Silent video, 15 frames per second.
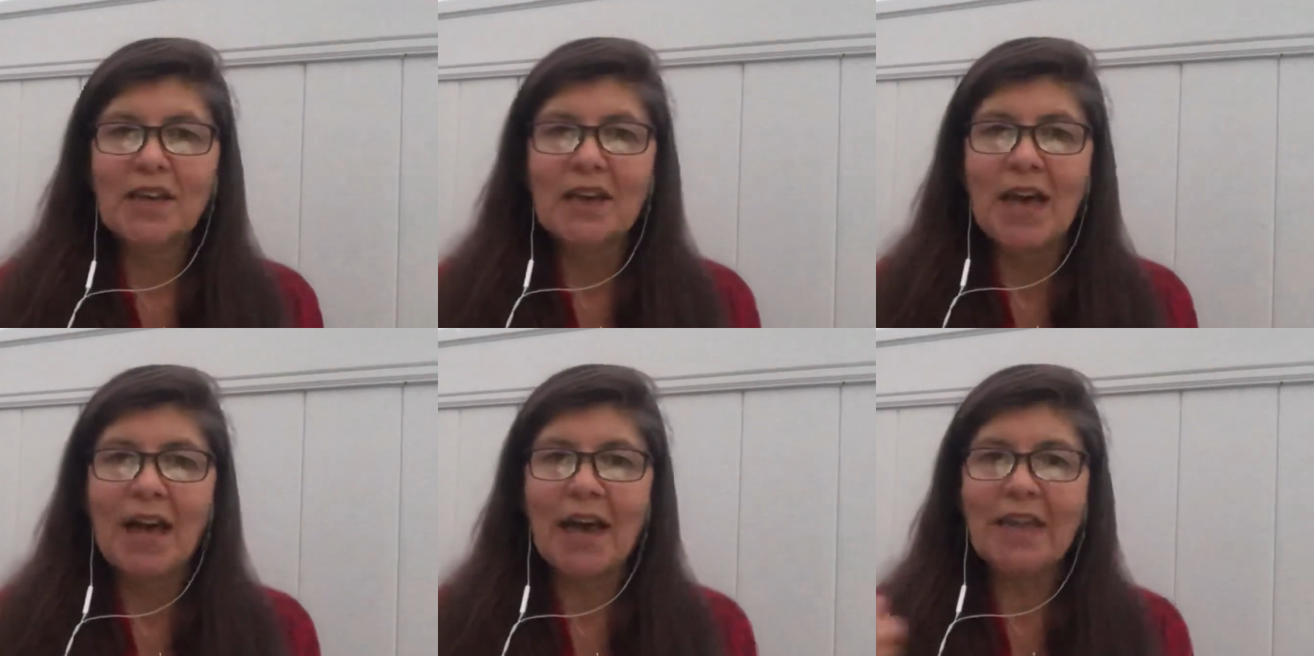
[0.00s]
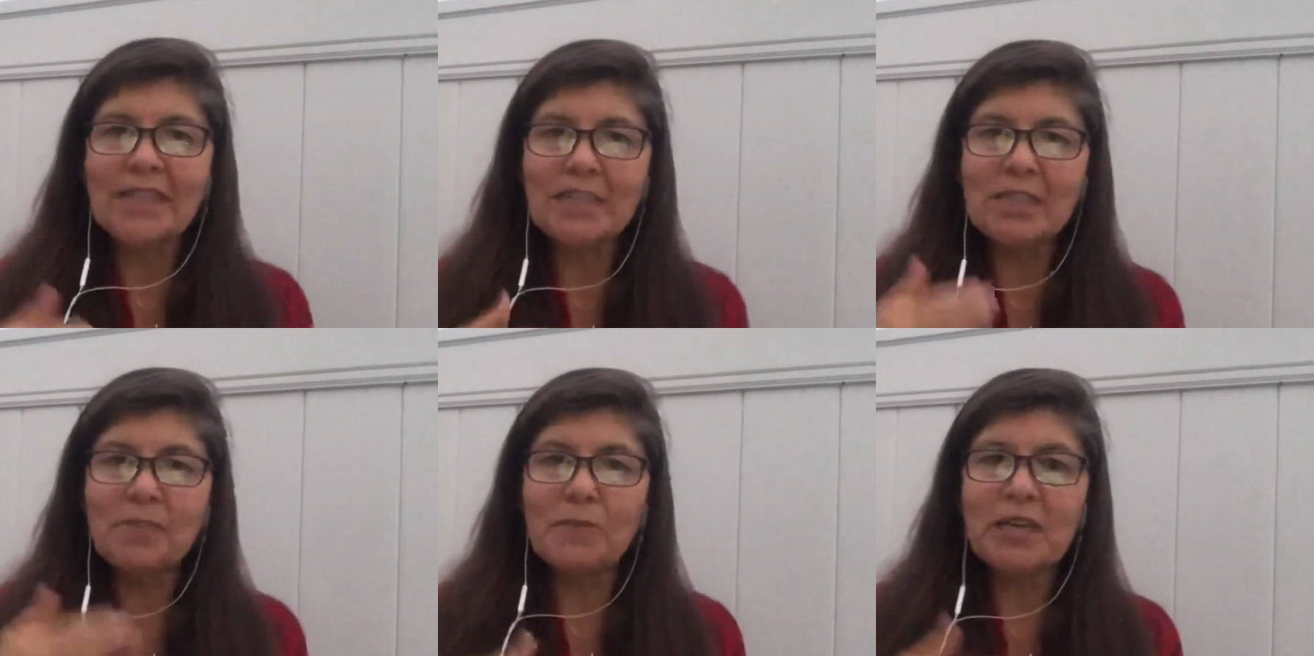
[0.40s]
And
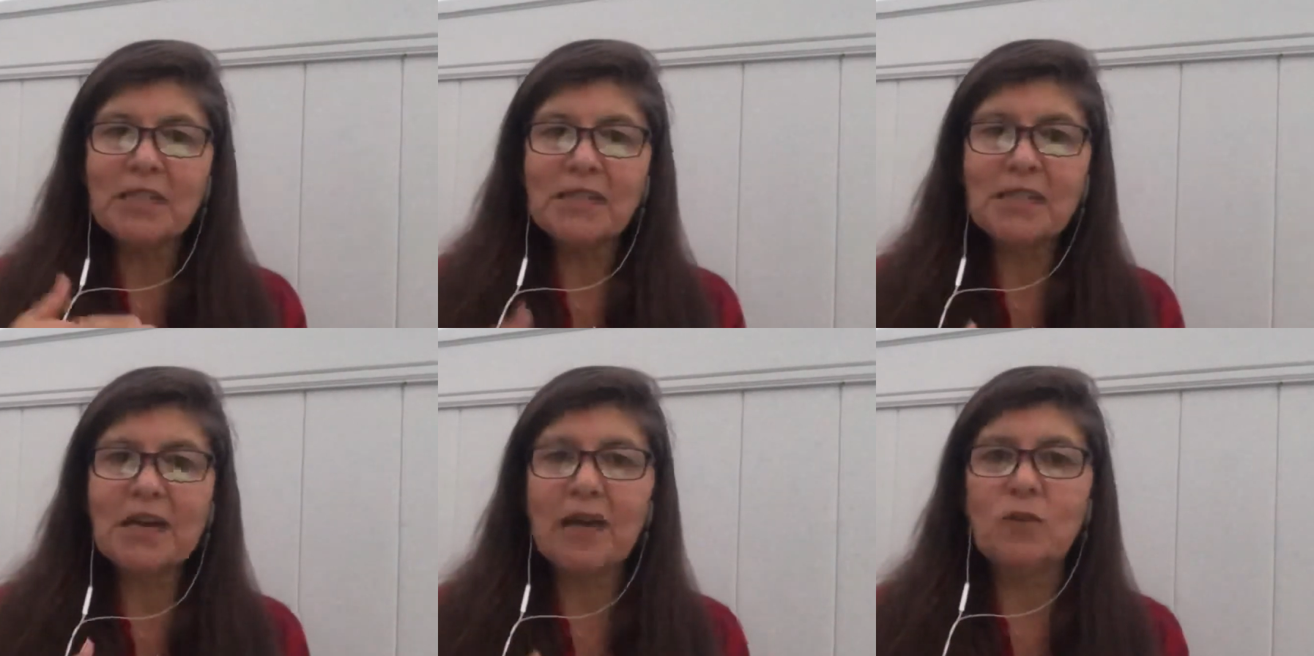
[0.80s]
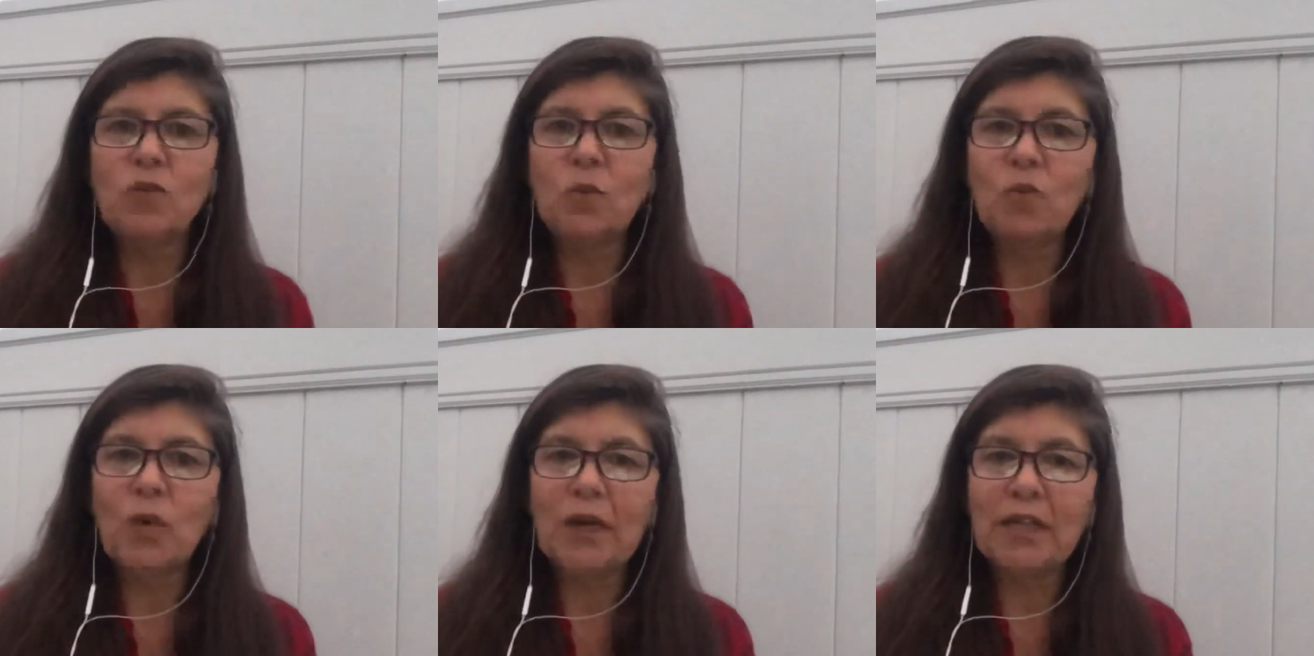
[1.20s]
this means that
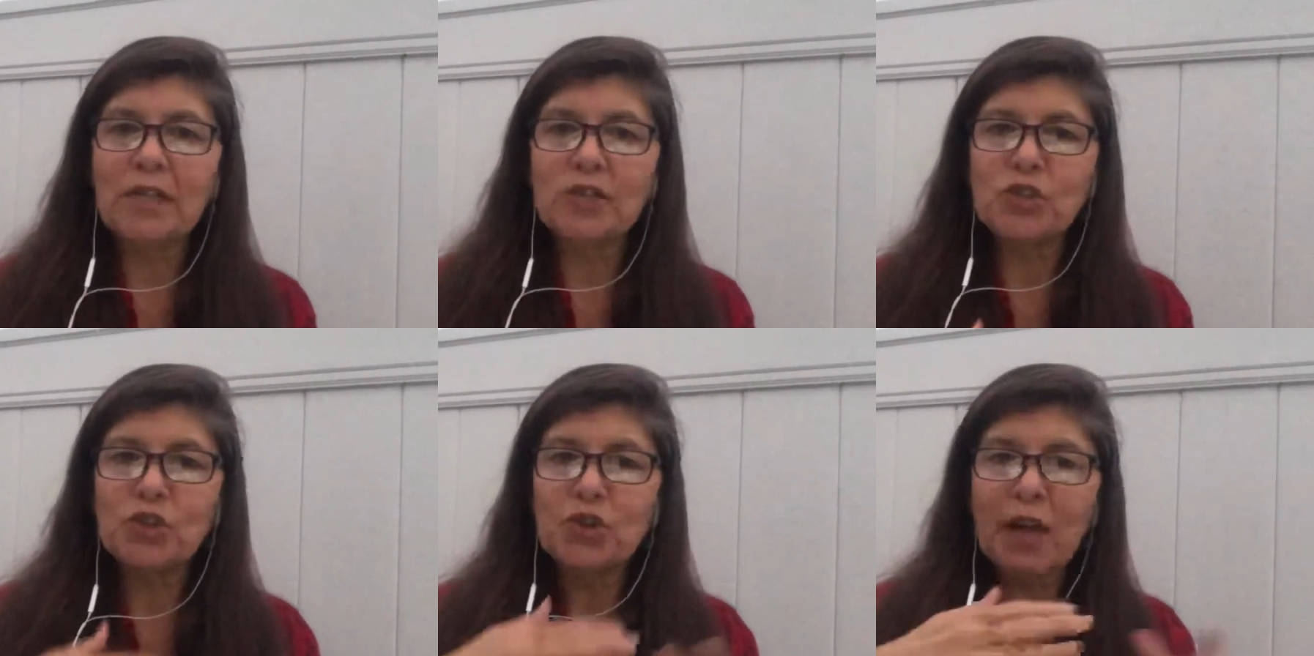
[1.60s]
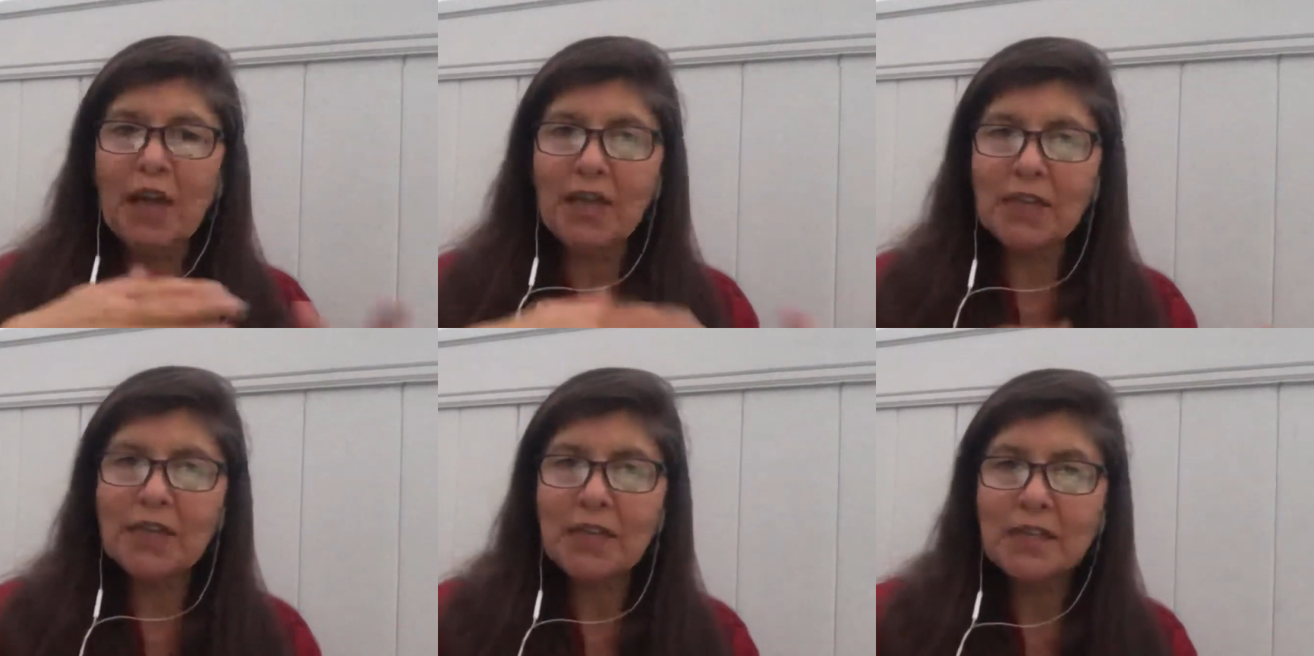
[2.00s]
when
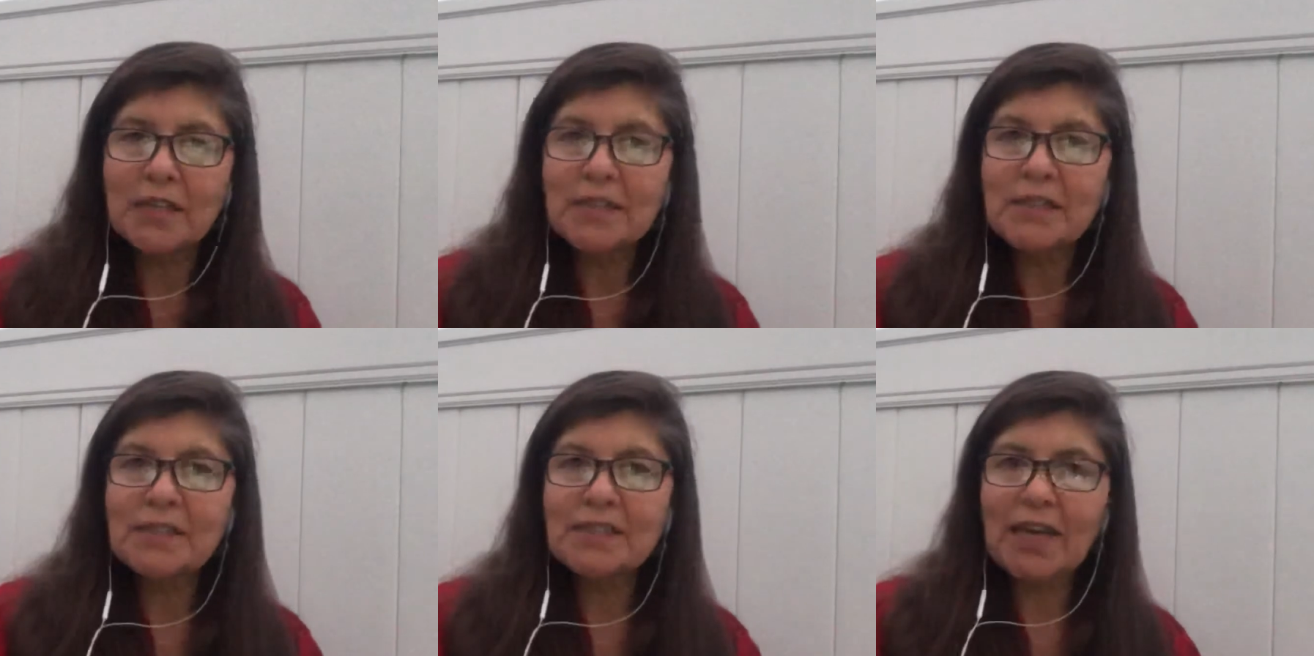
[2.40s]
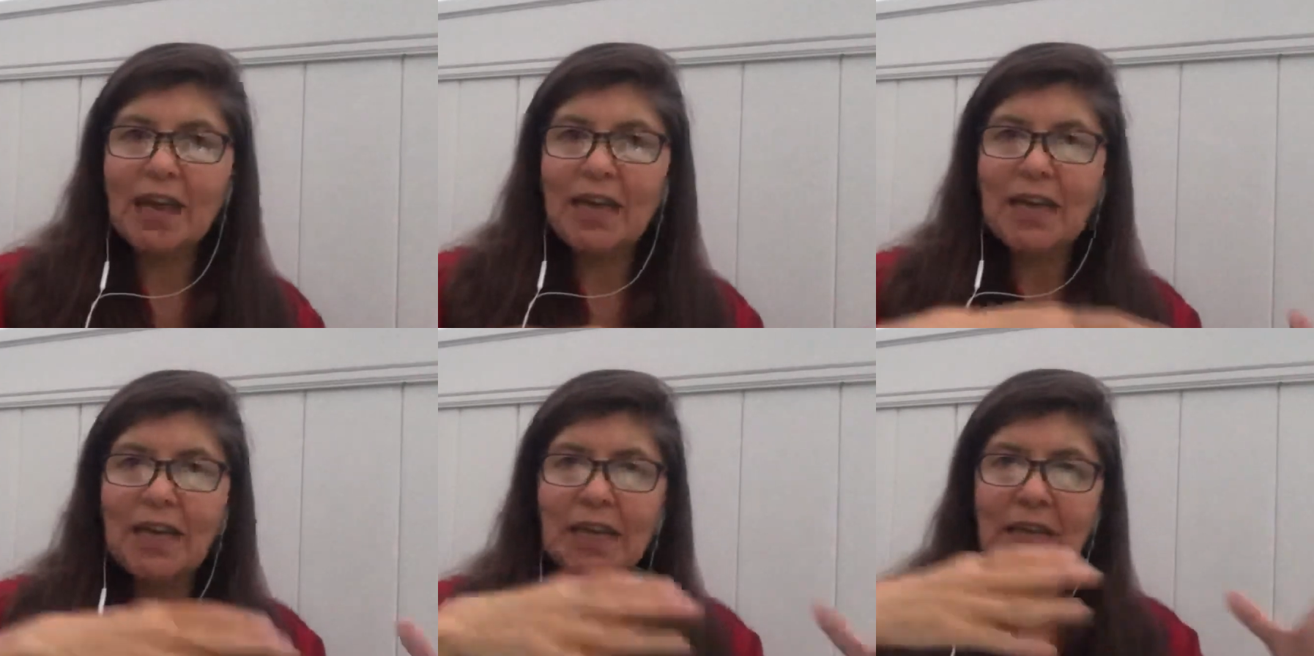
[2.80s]
trading
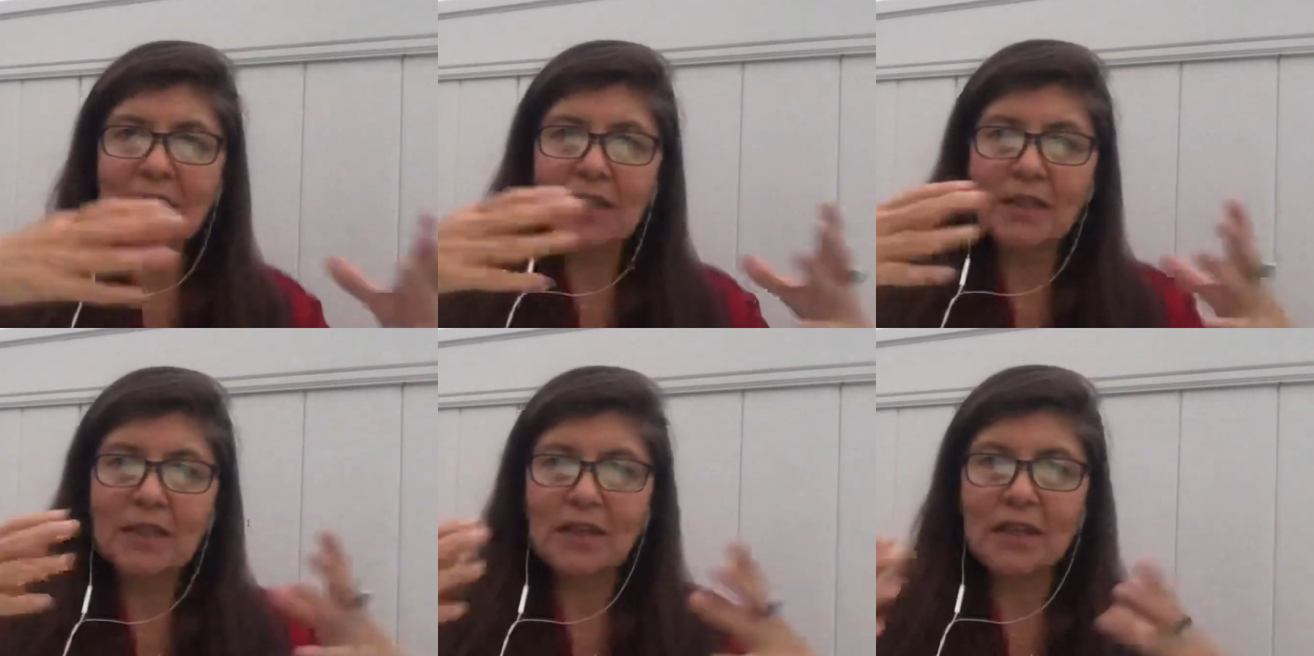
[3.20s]
day in